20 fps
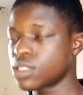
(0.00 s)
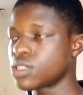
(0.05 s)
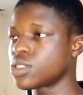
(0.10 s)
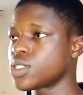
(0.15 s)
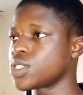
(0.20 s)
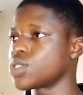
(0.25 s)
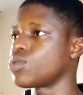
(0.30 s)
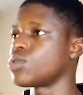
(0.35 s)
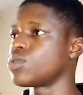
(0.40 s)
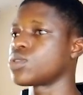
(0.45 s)

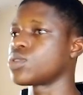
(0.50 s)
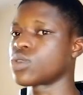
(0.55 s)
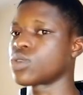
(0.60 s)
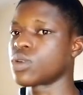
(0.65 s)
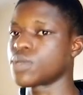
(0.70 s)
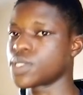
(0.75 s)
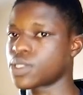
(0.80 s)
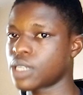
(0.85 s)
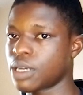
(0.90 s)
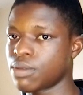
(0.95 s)
So
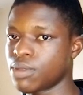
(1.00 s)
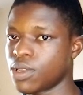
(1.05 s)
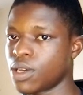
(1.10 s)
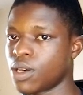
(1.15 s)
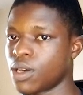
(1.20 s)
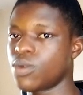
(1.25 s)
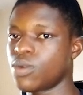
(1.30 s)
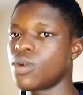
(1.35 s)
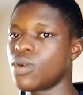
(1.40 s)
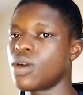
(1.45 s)
subscribe
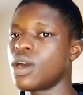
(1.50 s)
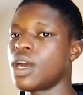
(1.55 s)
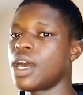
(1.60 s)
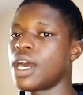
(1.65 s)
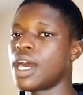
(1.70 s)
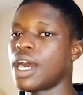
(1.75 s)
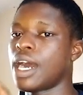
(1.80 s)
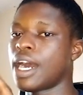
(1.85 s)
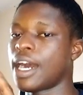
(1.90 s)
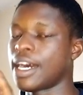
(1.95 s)
now,
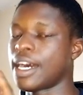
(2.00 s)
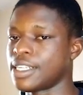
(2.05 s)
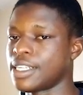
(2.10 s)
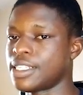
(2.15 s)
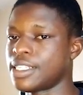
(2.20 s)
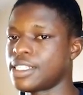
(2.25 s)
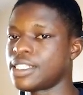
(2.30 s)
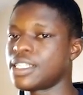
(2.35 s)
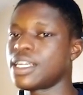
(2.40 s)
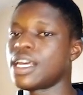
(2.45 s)

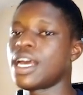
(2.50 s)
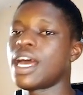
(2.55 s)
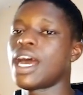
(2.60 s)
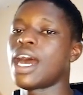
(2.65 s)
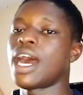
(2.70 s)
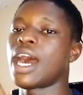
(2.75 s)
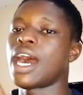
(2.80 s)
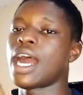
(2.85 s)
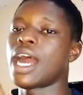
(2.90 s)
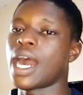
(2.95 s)
and
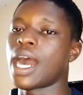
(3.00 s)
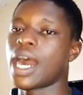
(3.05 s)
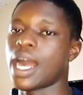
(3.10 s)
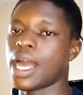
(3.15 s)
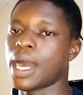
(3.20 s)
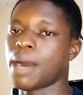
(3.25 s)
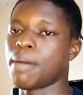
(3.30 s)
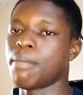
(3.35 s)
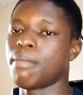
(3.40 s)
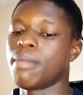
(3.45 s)
I
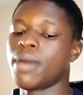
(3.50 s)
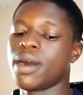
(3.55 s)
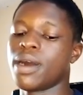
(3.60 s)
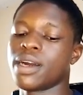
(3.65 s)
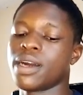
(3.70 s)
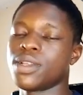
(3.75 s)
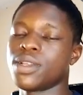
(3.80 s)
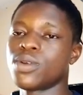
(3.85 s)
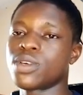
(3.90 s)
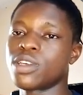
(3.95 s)
am
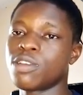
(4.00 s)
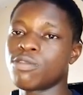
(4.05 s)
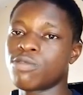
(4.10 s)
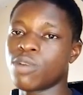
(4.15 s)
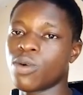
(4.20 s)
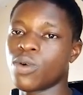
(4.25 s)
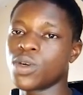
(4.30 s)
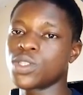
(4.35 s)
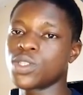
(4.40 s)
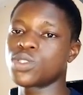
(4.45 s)
looking
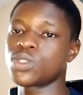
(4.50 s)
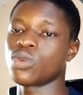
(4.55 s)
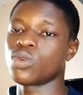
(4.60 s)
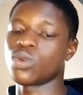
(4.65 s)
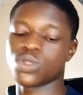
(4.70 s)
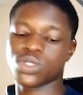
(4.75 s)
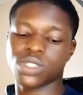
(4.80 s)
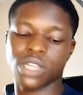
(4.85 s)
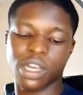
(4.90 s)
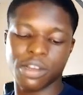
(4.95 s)
forward to
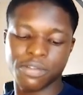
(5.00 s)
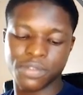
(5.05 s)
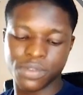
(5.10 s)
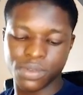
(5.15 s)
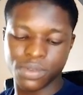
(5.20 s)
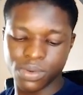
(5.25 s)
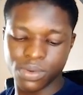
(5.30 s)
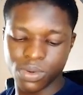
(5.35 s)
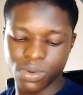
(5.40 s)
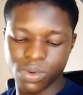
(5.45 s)
serve
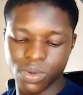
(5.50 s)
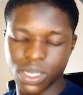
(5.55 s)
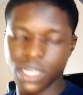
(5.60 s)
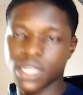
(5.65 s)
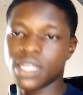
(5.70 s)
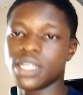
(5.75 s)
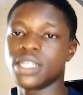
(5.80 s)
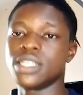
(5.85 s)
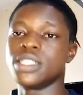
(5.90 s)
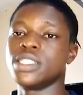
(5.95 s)
you
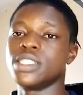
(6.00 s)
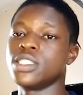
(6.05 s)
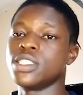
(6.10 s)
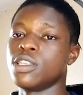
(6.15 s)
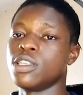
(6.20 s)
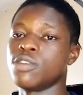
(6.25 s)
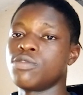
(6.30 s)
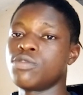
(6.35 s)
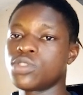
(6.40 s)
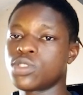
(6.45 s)
in
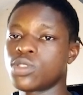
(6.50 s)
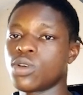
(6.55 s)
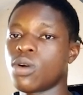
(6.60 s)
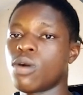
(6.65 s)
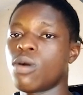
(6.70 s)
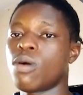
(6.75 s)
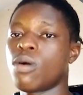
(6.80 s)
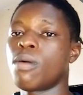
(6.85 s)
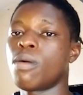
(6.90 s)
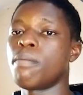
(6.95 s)
the
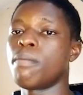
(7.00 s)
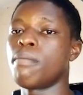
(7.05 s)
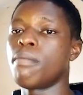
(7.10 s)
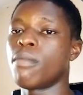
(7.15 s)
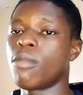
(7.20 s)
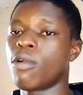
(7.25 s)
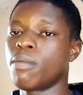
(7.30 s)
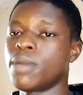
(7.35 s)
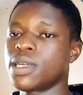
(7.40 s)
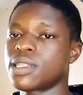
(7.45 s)
future
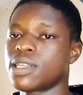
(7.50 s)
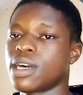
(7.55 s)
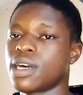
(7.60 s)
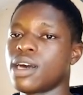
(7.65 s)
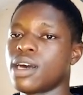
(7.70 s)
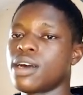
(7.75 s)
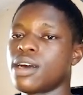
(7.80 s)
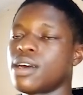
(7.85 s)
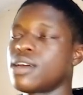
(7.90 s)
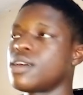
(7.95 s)
more
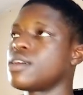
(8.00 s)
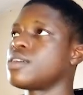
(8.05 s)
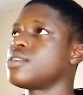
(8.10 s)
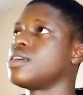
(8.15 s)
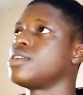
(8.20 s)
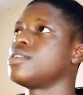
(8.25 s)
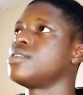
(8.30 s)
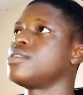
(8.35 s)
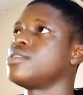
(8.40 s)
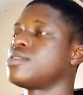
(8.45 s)
better
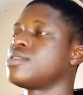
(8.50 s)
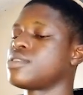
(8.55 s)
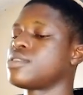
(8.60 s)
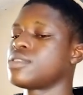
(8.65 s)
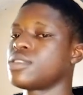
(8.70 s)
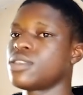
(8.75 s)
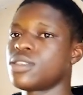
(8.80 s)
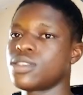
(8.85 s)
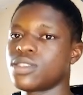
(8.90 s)
than this.